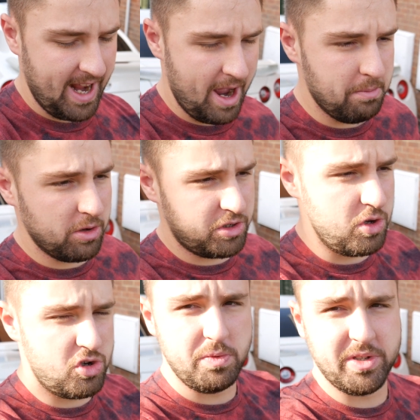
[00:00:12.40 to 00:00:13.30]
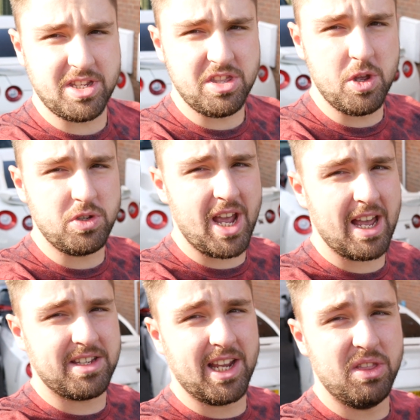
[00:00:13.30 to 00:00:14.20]
how most YouTubers are this
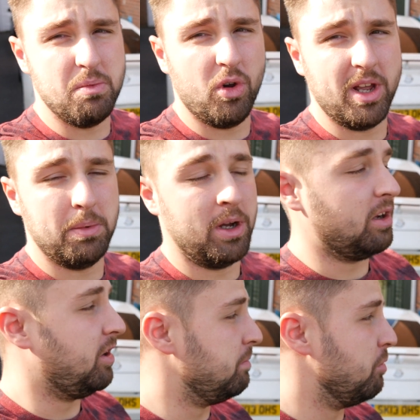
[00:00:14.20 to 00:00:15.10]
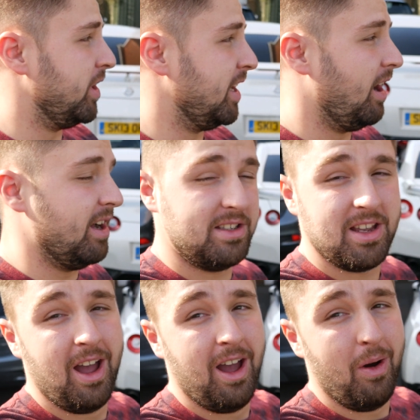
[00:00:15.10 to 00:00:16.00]
enthusiastic in the morning, but good morning guys,
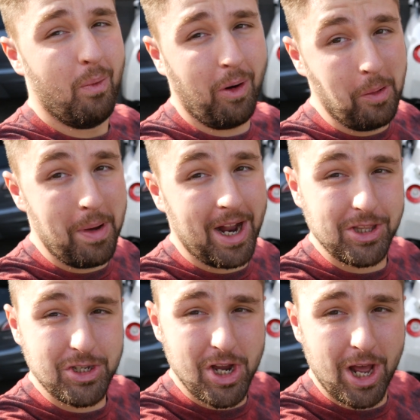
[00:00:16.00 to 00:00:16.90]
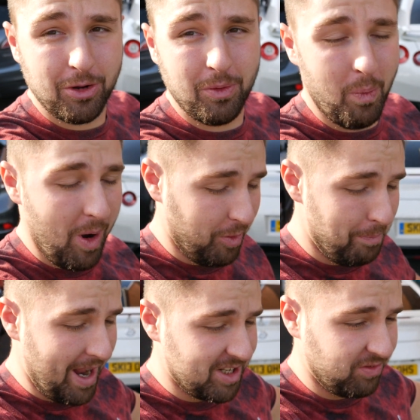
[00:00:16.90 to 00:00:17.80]
welcome back to the channel and welcome
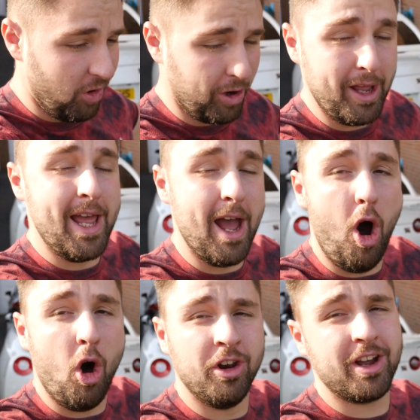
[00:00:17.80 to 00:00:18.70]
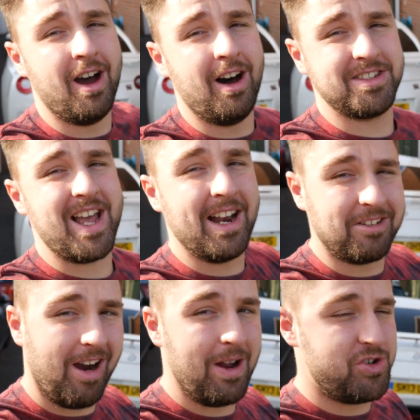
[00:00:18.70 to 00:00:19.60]
back to the vlog here on Cars and
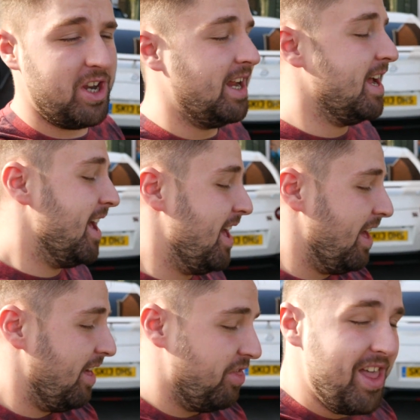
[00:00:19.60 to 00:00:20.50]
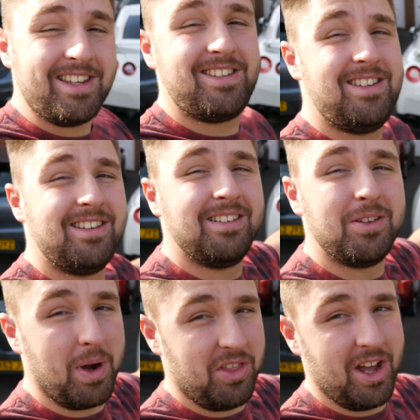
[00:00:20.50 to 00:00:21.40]
Crouchy. This
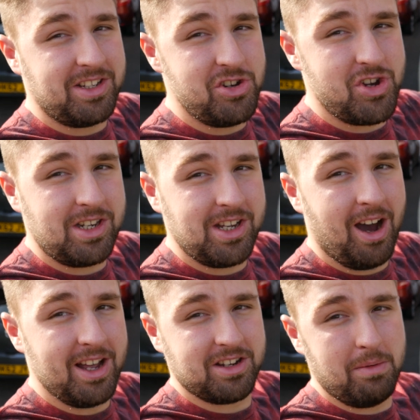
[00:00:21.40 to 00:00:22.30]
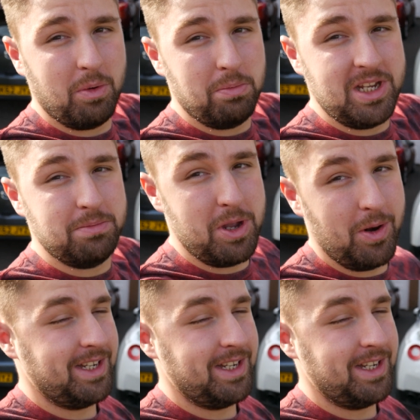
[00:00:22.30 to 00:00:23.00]
2013 GTR is coming with me to Beaulieu